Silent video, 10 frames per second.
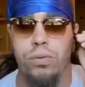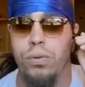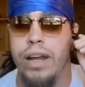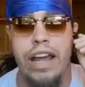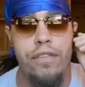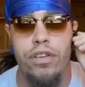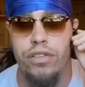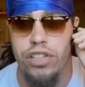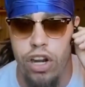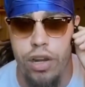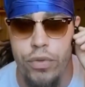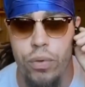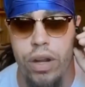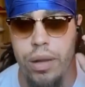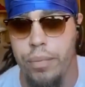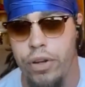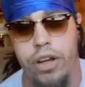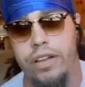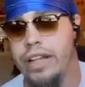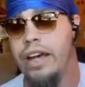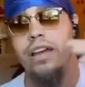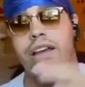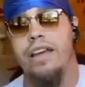Whatever term you want to put on that,